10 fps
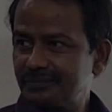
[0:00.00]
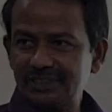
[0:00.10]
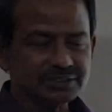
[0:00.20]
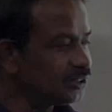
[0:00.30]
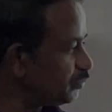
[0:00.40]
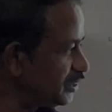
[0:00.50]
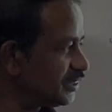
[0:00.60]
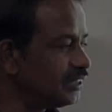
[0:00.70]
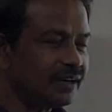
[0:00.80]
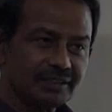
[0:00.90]
Just now we
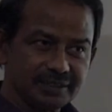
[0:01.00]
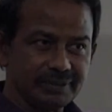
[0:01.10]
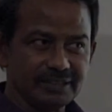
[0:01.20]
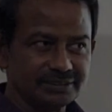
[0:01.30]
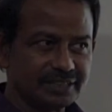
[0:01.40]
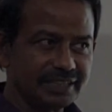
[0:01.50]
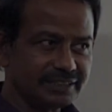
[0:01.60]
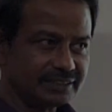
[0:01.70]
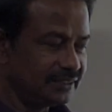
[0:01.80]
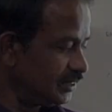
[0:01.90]
said all the values,
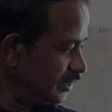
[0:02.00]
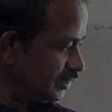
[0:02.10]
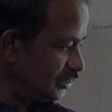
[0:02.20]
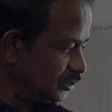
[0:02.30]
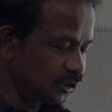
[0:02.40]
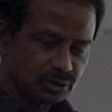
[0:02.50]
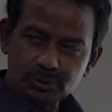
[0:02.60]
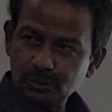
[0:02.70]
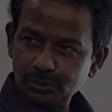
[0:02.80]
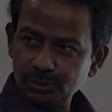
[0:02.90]
correct?
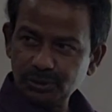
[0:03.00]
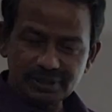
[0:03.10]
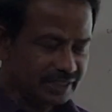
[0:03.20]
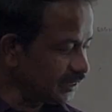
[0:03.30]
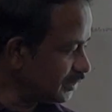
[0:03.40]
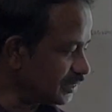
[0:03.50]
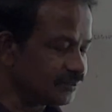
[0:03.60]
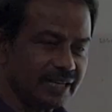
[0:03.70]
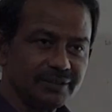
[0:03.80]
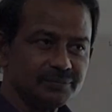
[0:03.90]
So you will get this
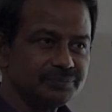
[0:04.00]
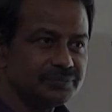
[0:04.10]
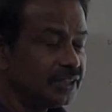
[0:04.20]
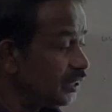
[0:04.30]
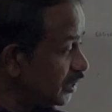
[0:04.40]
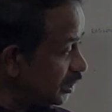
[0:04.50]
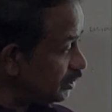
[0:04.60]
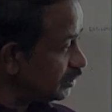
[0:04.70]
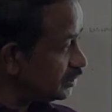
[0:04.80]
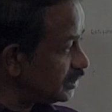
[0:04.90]
value.
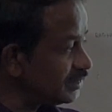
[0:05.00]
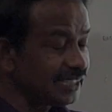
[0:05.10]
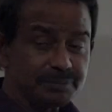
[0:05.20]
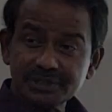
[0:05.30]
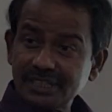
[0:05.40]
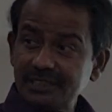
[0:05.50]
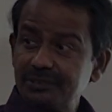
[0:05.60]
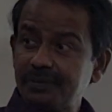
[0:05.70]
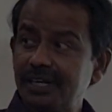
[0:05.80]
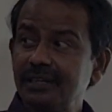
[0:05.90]
Even this m
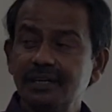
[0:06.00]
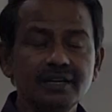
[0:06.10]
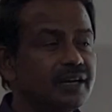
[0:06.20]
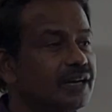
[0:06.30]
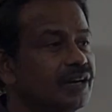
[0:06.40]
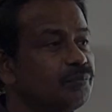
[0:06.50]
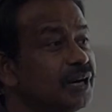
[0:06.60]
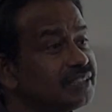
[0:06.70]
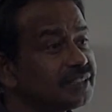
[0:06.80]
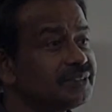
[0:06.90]
stands for
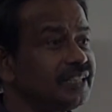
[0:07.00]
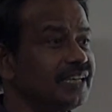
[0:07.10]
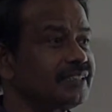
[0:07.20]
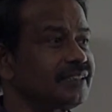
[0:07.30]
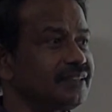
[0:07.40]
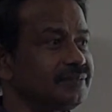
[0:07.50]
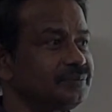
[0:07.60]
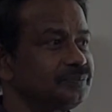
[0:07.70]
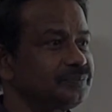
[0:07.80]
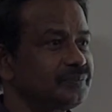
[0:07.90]
mass of the
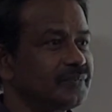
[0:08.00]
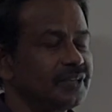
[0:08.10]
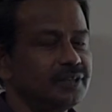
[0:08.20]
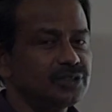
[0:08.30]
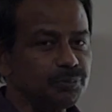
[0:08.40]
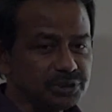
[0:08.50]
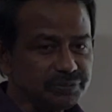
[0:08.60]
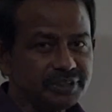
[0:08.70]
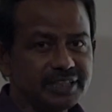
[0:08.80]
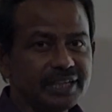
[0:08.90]
electron.
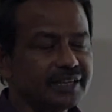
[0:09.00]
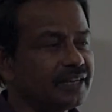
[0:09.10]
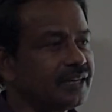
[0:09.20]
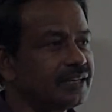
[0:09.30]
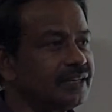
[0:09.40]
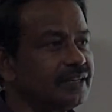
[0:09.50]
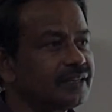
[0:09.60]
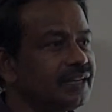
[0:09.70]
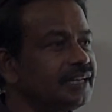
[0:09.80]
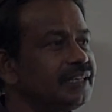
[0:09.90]
Suppose we take
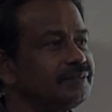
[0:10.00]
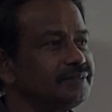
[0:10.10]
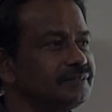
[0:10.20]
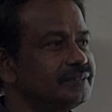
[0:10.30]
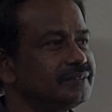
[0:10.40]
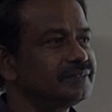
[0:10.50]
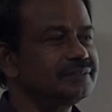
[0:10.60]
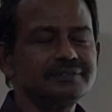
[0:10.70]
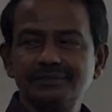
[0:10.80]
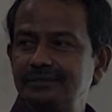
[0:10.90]
relative
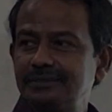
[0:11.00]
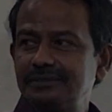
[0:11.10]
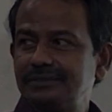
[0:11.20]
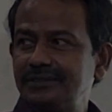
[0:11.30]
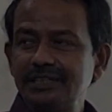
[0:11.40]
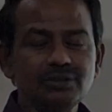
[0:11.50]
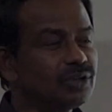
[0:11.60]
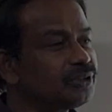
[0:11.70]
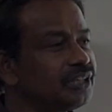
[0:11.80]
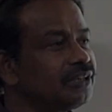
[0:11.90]
then you
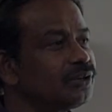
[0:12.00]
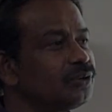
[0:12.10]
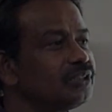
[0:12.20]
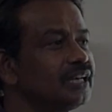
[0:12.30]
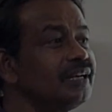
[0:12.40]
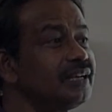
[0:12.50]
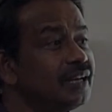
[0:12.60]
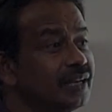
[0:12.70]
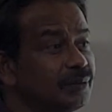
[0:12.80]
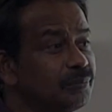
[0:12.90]
will have to include
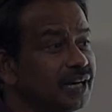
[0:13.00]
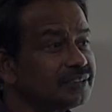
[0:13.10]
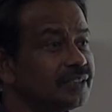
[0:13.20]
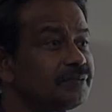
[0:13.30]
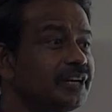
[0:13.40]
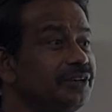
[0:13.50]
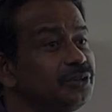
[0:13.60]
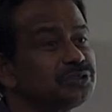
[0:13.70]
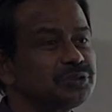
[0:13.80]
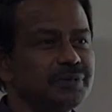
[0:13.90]
the mass of
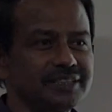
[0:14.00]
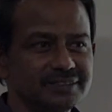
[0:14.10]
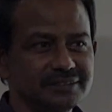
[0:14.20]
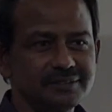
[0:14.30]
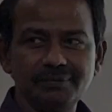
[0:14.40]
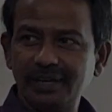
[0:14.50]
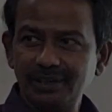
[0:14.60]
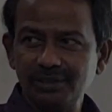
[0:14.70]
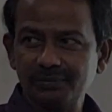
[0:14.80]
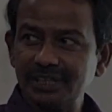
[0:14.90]
reduced mass, the
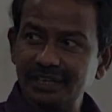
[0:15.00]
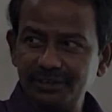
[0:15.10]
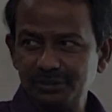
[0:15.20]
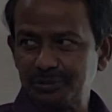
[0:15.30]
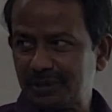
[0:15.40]
value of the reduced